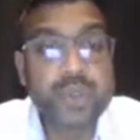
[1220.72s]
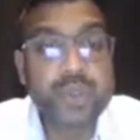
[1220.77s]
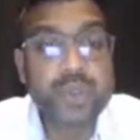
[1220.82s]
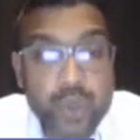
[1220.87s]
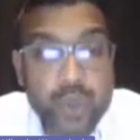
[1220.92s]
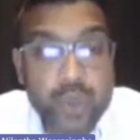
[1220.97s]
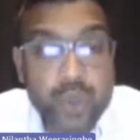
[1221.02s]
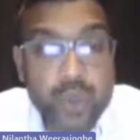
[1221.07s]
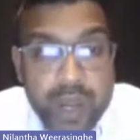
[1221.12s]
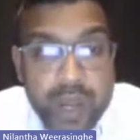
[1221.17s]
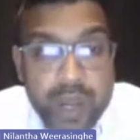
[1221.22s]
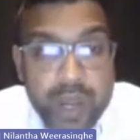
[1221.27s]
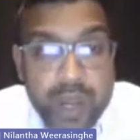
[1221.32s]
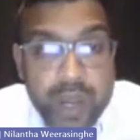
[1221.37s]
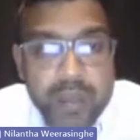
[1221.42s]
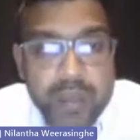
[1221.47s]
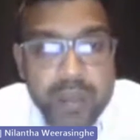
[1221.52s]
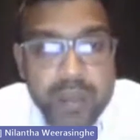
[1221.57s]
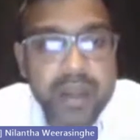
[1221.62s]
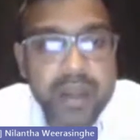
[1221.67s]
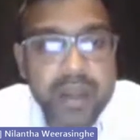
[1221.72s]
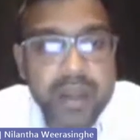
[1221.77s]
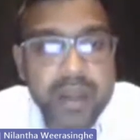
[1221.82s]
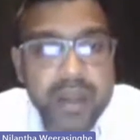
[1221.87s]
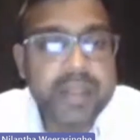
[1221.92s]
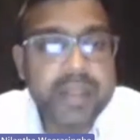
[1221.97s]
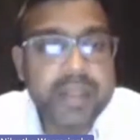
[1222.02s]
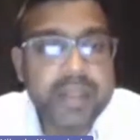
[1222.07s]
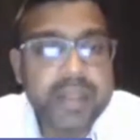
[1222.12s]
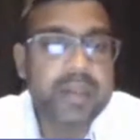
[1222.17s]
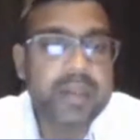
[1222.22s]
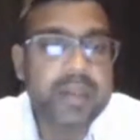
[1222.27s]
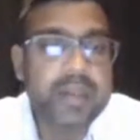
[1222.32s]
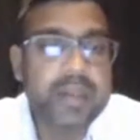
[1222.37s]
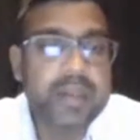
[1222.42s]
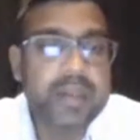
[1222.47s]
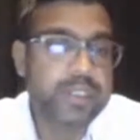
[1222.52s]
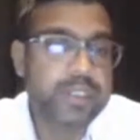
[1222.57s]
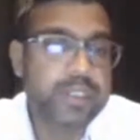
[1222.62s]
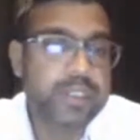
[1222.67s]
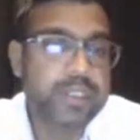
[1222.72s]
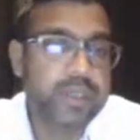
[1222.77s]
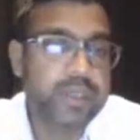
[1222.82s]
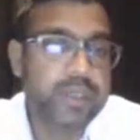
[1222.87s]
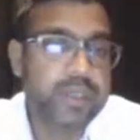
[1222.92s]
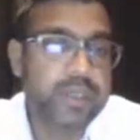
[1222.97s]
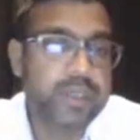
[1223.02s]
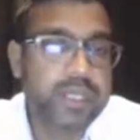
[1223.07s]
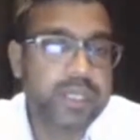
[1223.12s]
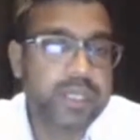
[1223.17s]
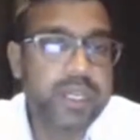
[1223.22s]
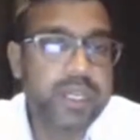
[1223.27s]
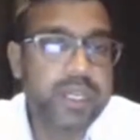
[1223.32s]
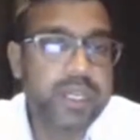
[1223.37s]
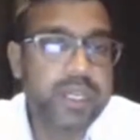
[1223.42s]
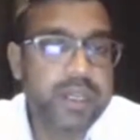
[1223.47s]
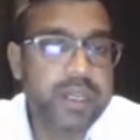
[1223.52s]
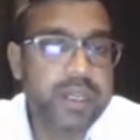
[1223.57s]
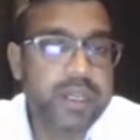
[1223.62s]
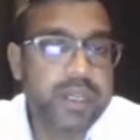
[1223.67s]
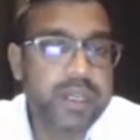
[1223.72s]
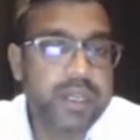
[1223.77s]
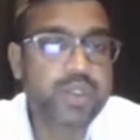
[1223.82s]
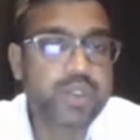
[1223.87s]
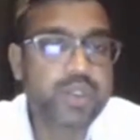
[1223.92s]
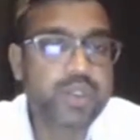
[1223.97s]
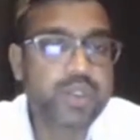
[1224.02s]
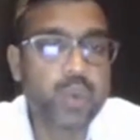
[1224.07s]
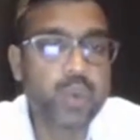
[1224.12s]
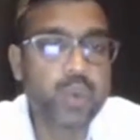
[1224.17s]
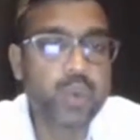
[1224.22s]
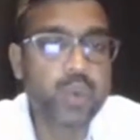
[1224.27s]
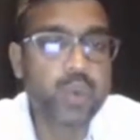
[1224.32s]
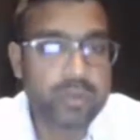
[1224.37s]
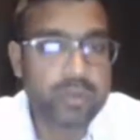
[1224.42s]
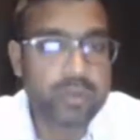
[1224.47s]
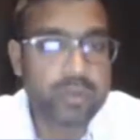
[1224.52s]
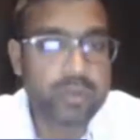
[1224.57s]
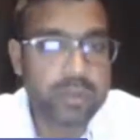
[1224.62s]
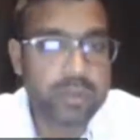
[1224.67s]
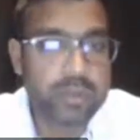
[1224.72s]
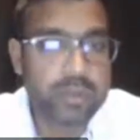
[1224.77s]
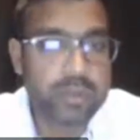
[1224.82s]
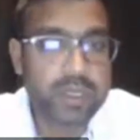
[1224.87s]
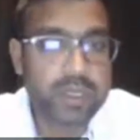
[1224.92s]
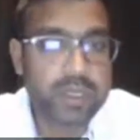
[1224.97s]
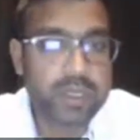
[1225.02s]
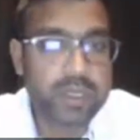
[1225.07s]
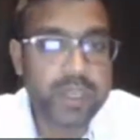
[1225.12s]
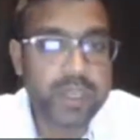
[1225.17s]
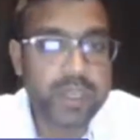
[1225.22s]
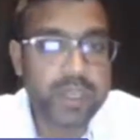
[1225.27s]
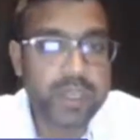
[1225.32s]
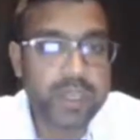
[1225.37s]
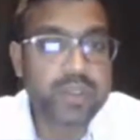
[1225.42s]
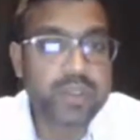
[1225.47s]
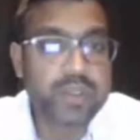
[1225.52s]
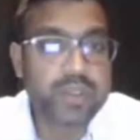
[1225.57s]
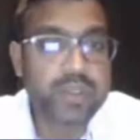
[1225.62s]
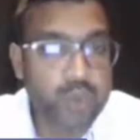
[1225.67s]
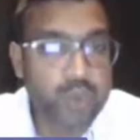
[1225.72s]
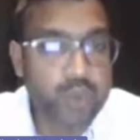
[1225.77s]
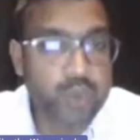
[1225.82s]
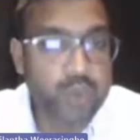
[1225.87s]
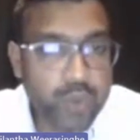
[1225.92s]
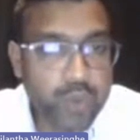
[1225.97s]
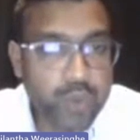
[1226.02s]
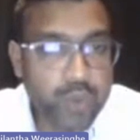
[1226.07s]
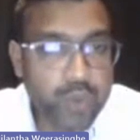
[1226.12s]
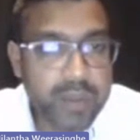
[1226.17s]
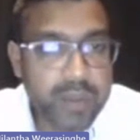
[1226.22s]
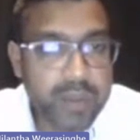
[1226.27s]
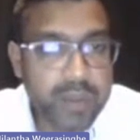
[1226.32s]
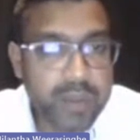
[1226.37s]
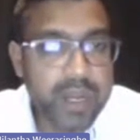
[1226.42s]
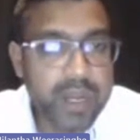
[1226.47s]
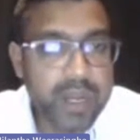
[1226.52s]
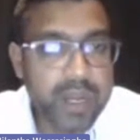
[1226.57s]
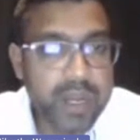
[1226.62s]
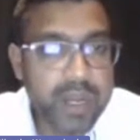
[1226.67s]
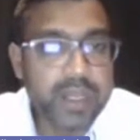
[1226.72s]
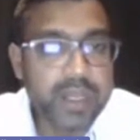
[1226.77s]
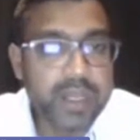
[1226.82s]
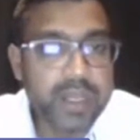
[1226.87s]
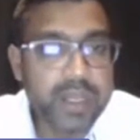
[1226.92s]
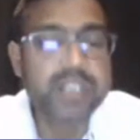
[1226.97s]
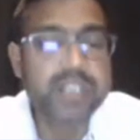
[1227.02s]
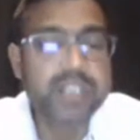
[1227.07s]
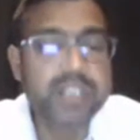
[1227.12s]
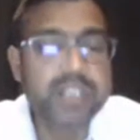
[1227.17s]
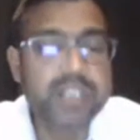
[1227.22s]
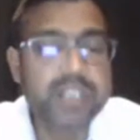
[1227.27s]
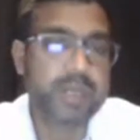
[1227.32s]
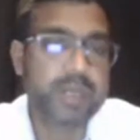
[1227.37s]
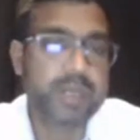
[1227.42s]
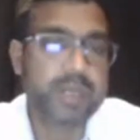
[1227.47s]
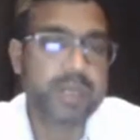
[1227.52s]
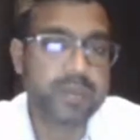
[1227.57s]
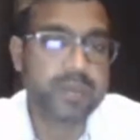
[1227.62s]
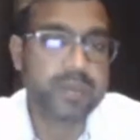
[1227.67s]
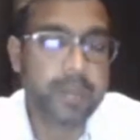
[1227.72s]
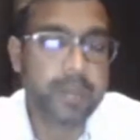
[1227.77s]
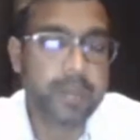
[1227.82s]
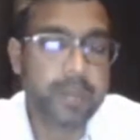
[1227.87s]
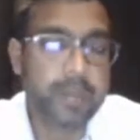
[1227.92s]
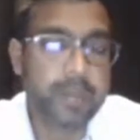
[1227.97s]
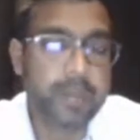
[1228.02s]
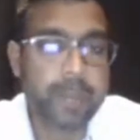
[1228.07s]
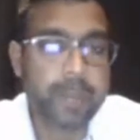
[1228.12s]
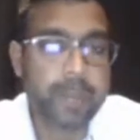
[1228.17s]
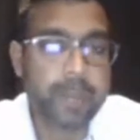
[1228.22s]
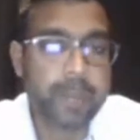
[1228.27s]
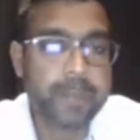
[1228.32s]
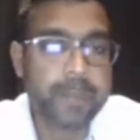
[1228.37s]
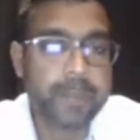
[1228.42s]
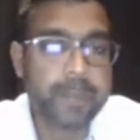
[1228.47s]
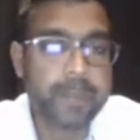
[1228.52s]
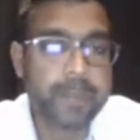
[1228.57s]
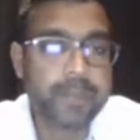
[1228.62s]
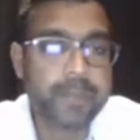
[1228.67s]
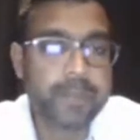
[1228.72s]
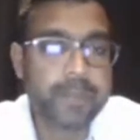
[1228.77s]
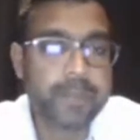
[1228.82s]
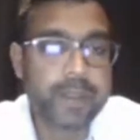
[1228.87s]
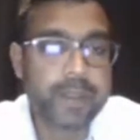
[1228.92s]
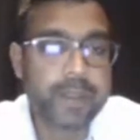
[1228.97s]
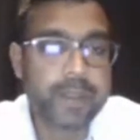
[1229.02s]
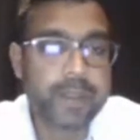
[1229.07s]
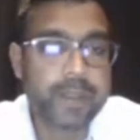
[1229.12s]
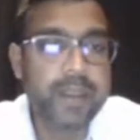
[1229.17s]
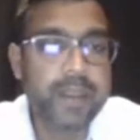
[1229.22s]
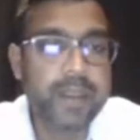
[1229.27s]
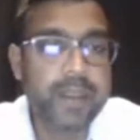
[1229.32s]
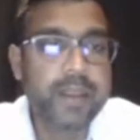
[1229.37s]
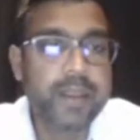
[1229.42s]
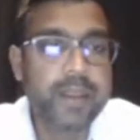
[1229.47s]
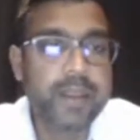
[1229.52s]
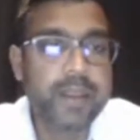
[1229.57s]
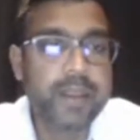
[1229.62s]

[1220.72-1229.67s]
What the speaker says: to fundamental ethical principles. Here it's 2. Threads to fundamental ethical principles. Right?